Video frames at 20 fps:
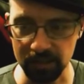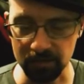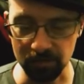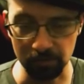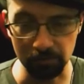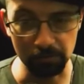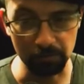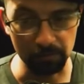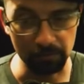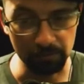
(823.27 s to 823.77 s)

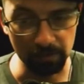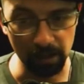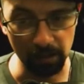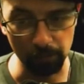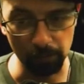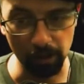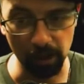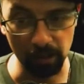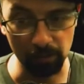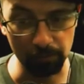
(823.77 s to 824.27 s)
Oh,
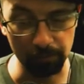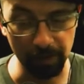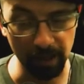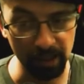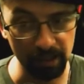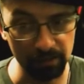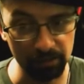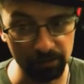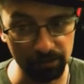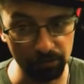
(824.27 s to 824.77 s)
how
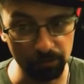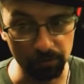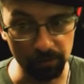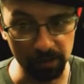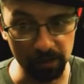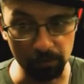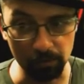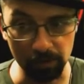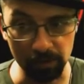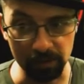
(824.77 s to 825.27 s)
bad do you really
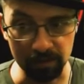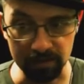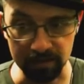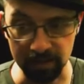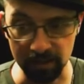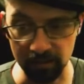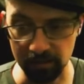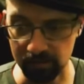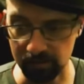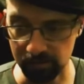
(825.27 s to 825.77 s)
want this
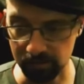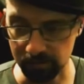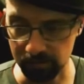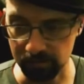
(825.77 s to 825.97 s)
character?